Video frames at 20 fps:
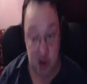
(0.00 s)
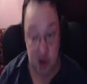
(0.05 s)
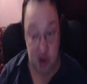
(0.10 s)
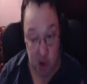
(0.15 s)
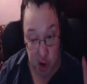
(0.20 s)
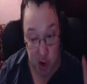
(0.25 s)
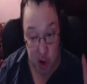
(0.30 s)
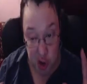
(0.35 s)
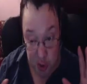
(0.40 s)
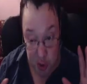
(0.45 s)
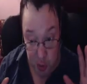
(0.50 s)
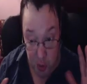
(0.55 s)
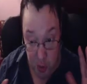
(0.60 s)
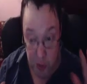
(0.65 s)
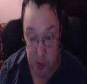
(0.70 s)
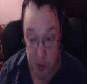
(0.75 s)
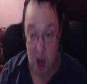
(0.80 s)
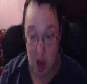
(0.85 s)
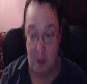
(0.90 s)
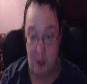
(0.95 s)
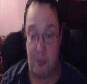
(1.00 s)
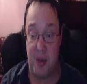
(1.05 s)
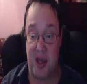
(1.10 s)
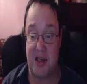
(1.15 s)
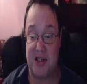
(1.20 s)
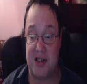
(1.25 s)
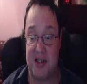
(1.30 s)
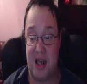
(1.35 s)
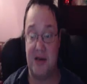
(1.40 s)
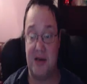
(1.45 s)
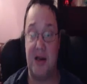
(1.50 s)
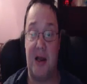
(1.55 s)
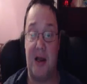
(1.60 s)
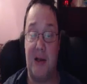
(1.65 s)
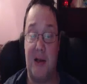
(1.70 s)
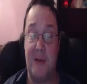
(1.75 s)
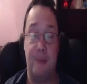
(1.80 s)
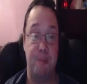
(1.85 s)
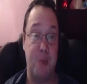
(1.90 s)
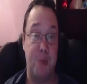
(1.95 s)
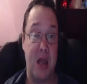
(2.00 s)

George Lucas will not be attending